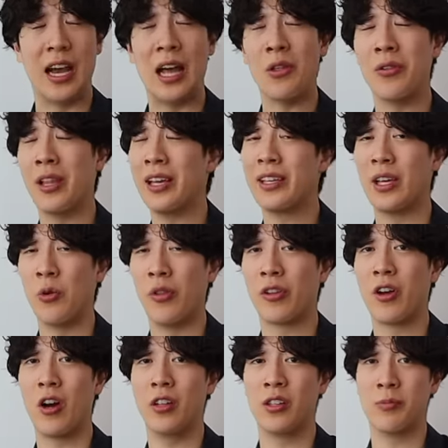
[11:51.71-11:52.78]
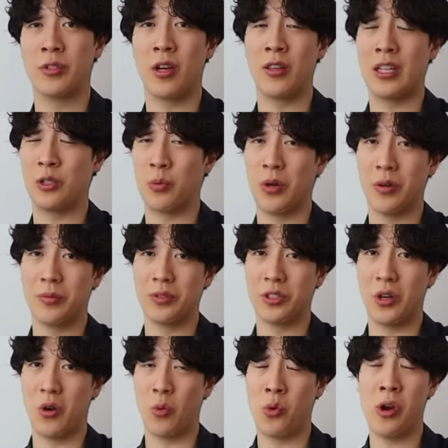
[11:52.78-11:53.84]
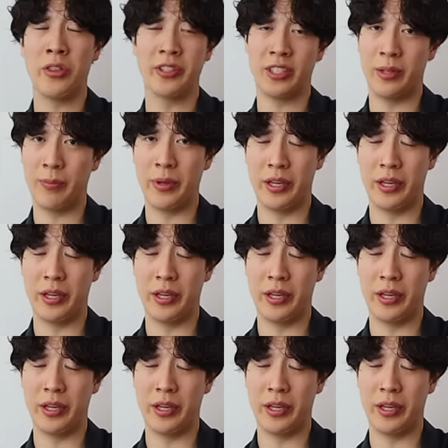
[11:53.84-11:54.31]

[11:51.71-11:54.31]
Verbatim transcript: I don't like it with condoms on as well, so we're on the same